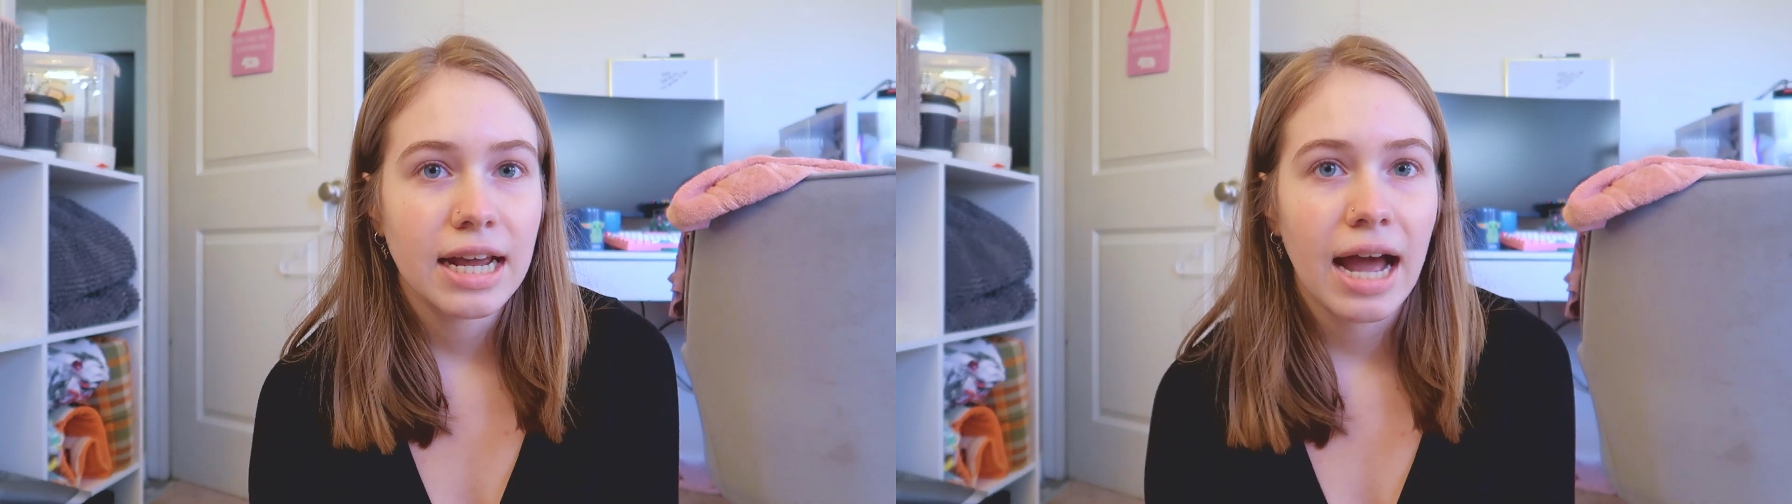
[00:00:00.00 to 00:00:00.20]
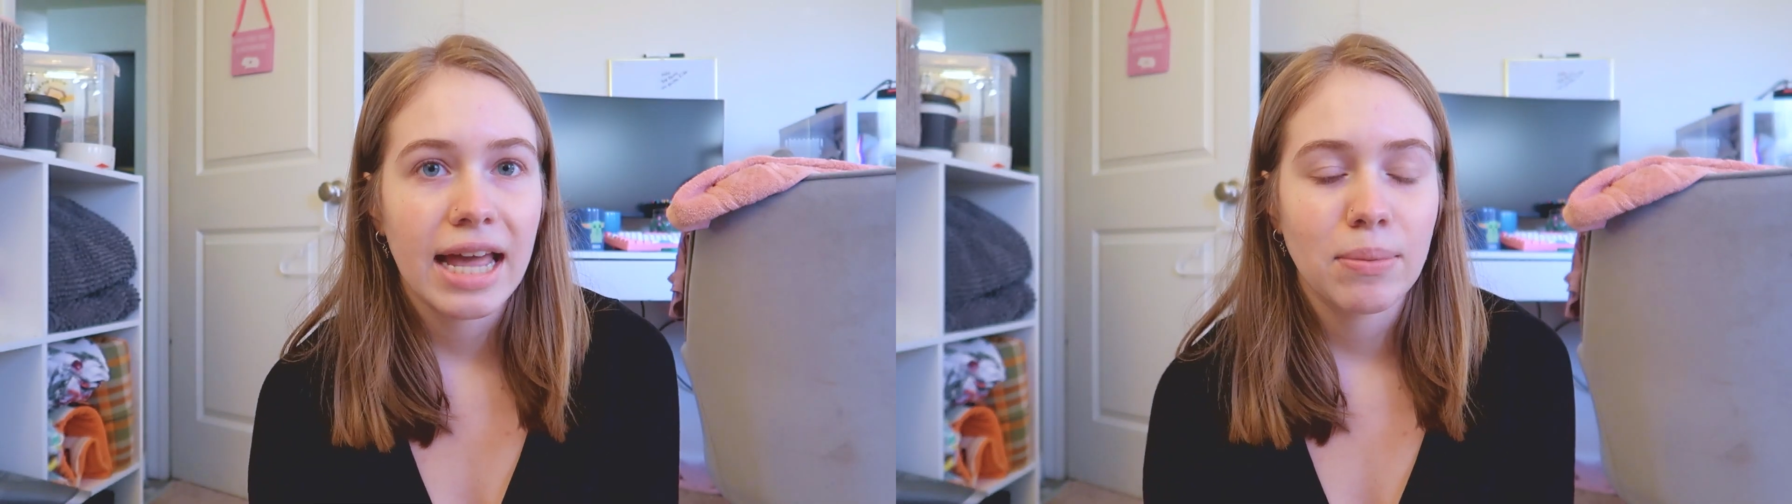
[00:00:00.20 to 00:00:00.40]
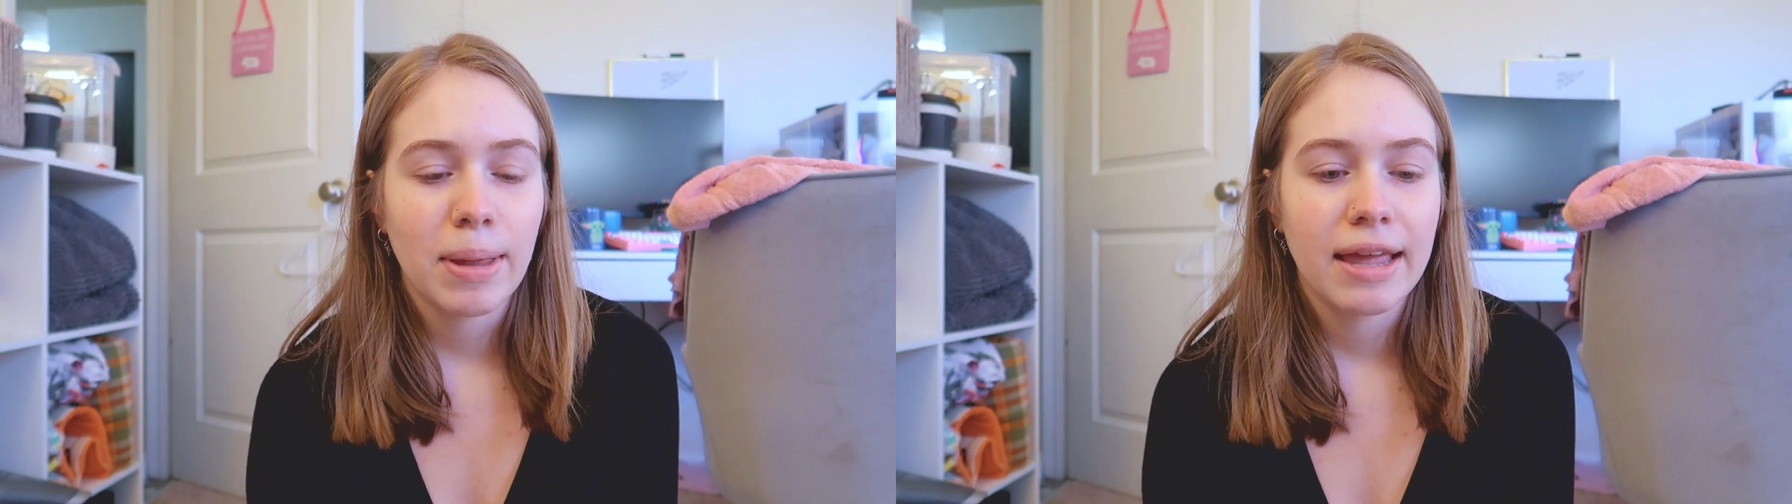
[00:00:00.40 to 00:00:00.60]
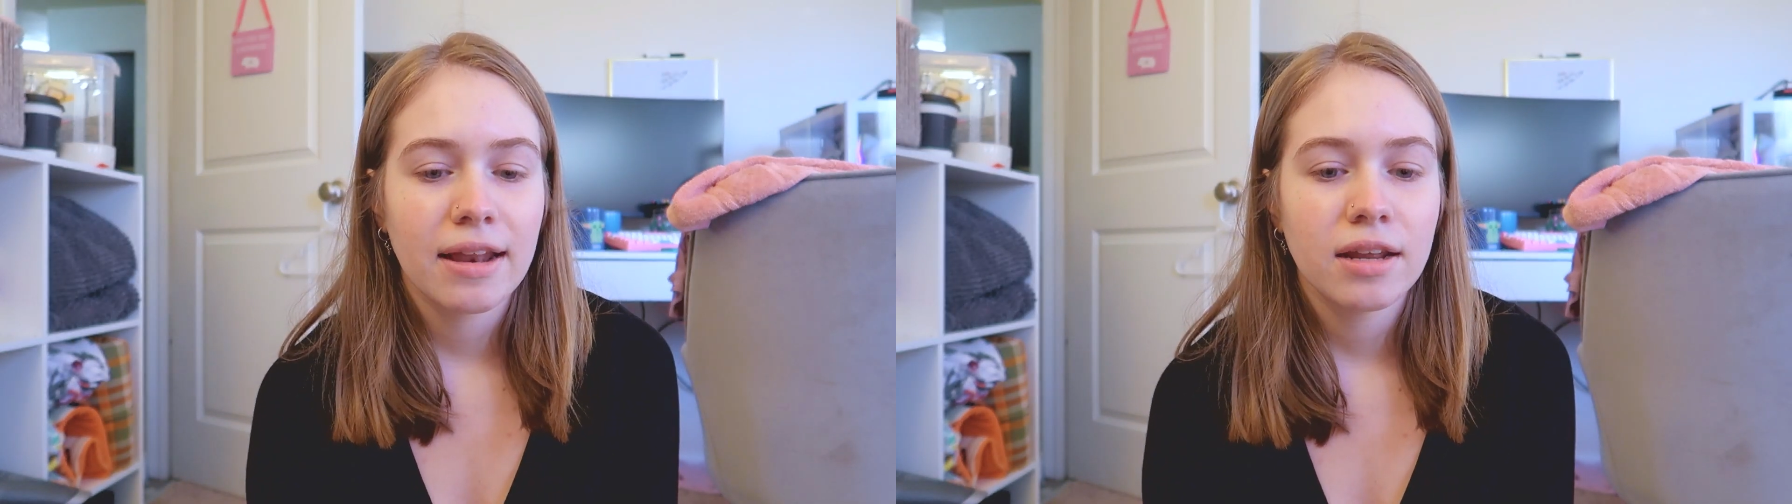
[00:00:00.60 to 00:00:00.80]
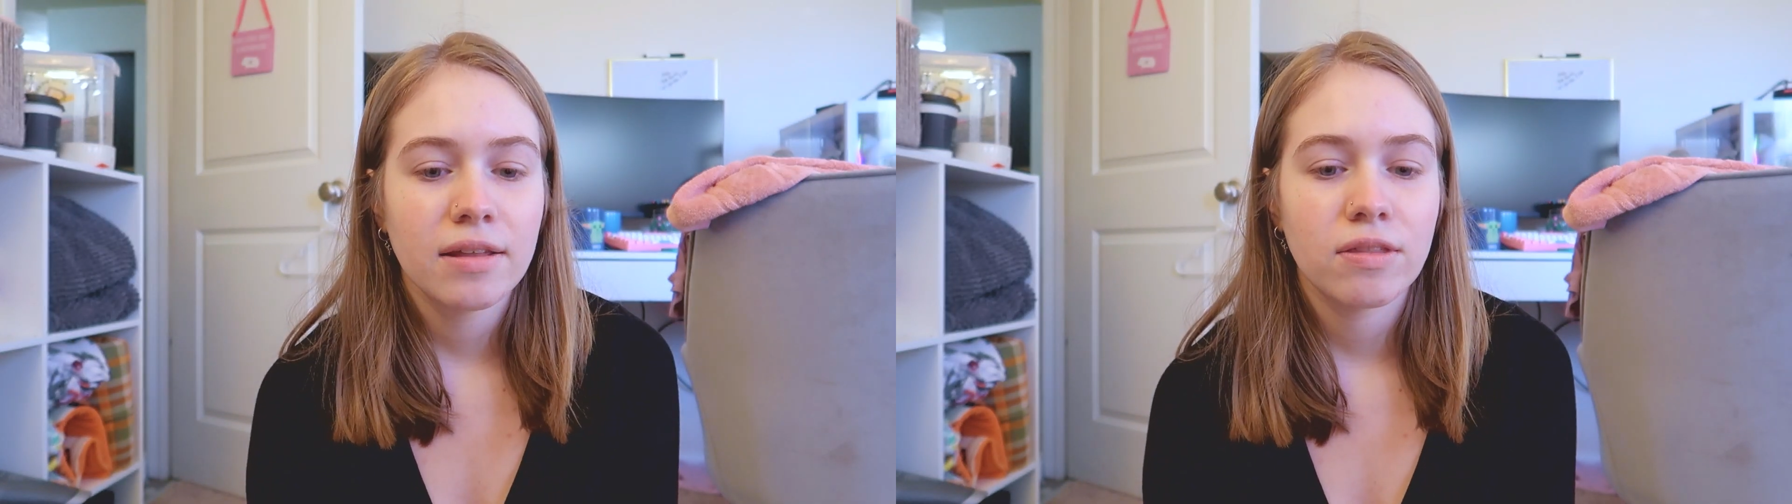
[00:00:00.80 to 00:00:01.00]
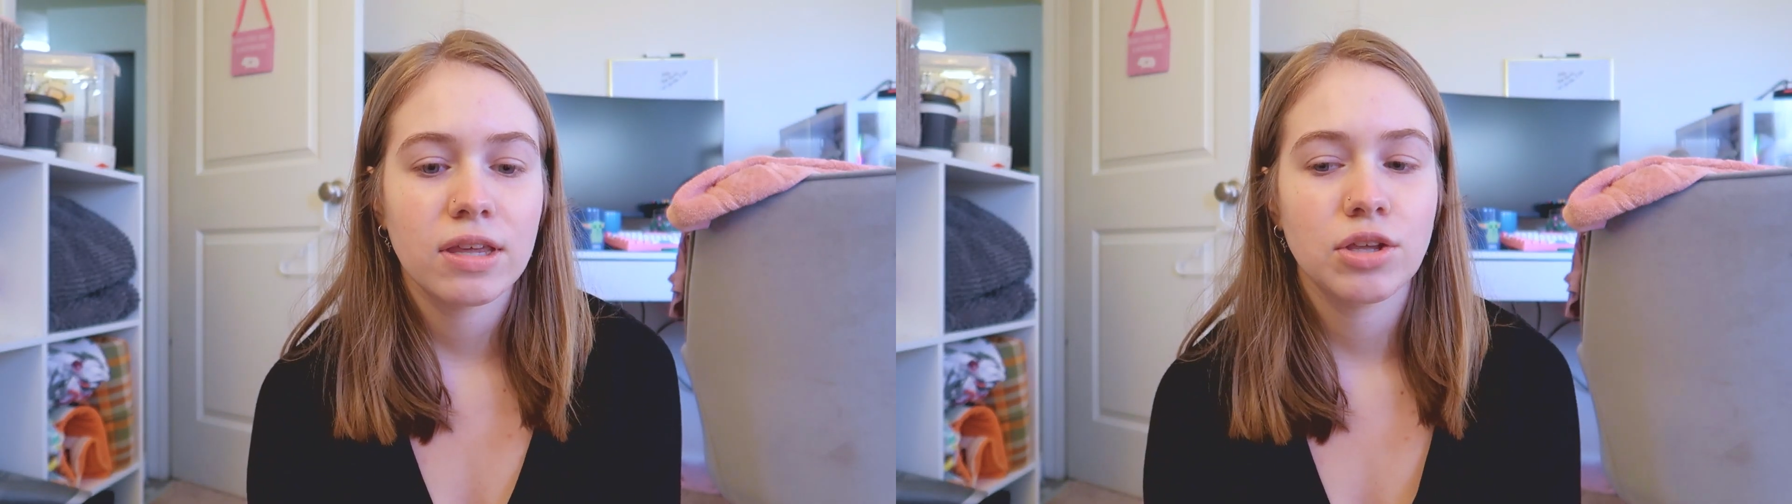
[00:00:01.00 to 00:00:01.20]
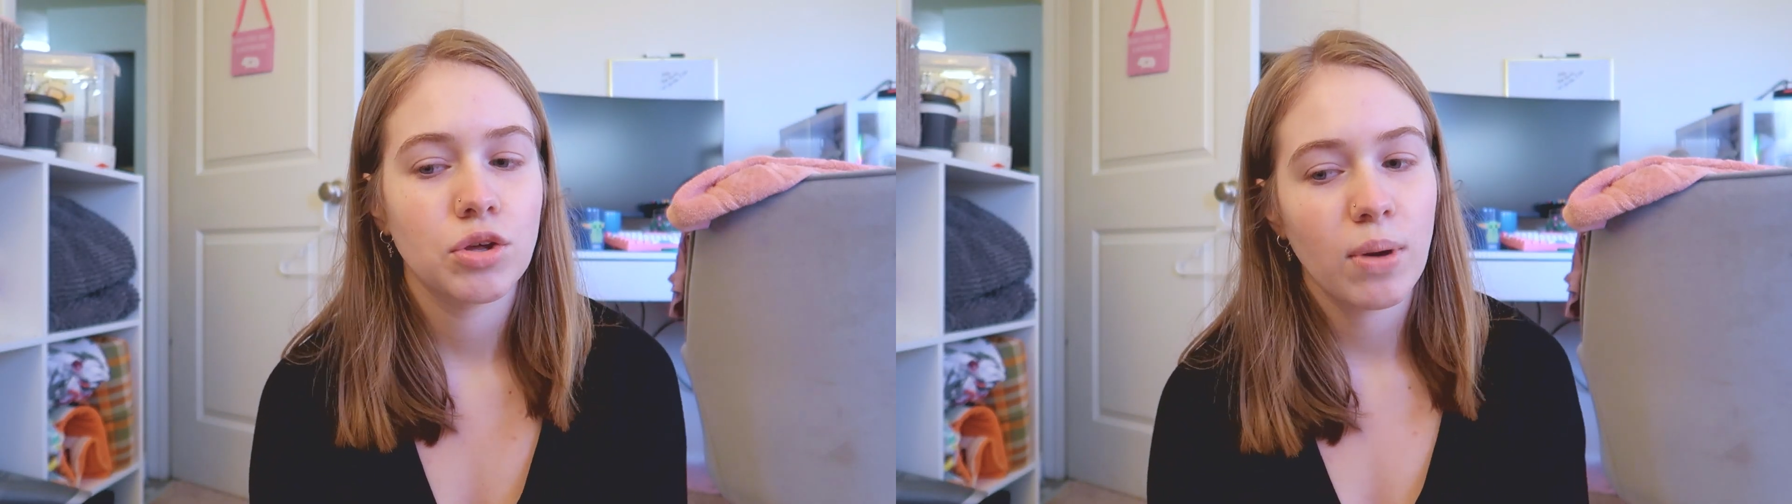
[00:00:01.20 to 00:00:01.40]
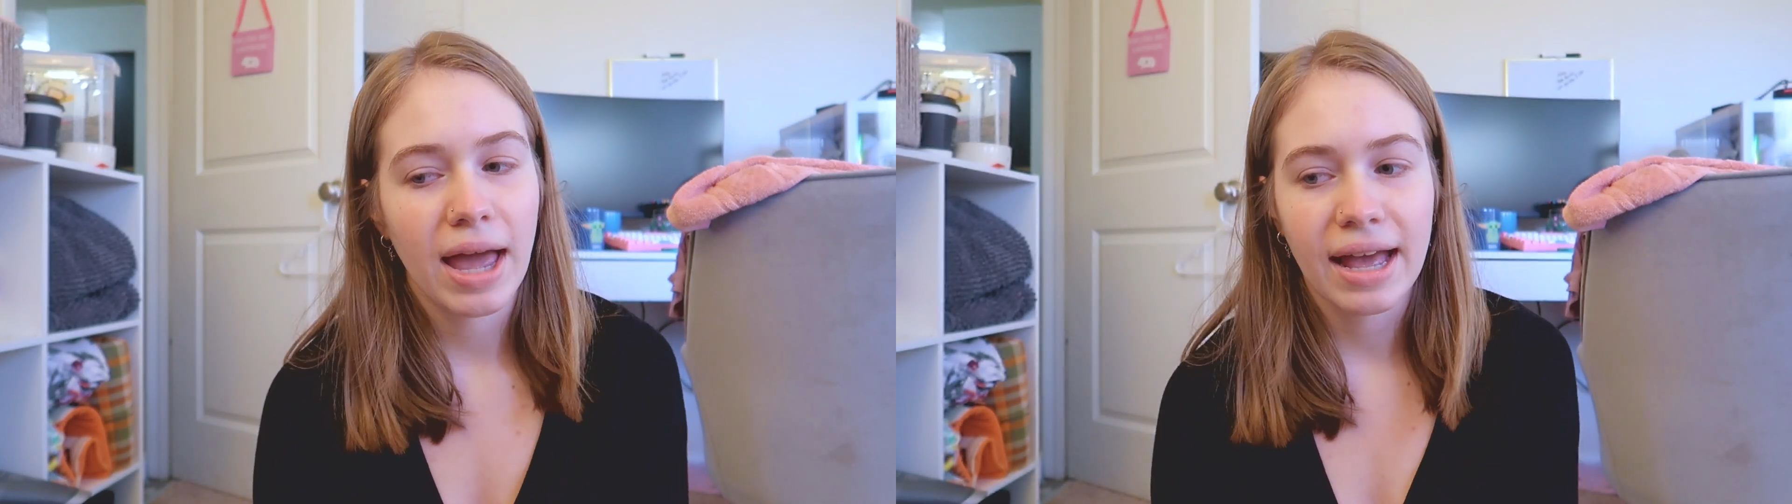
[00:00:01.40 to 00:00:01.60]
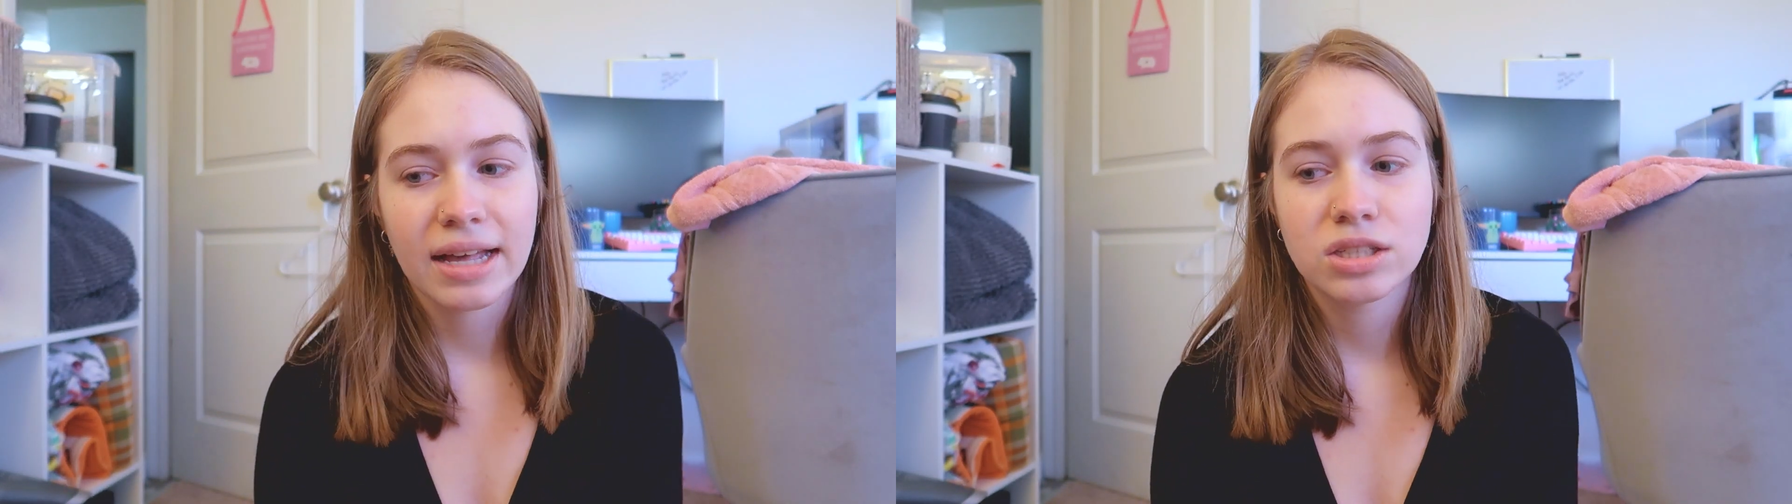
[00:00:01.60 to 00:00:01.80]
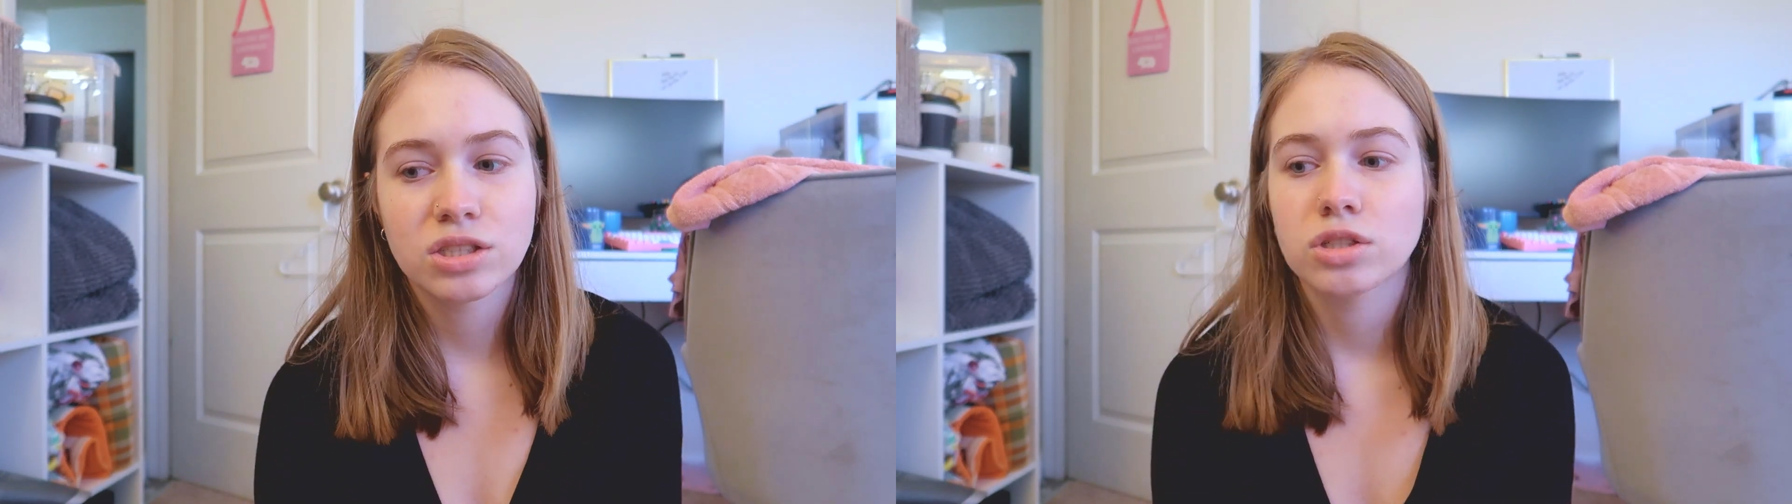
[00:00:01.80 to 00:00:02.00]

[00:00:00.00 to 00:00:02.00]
I am in the US,